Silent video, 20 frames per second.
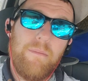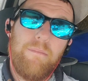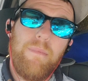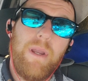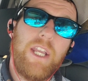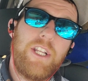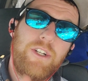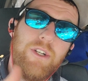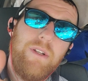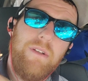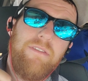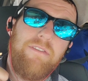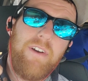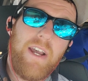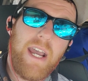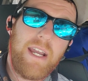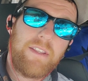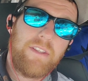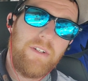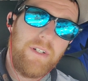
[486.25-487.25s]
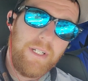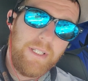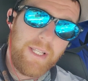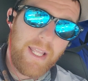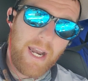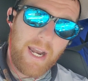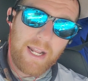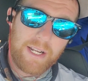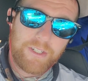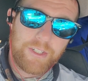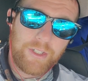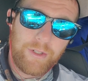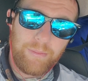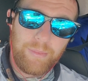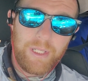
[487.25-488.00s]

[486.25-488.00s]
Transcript: make sure you factor in that extra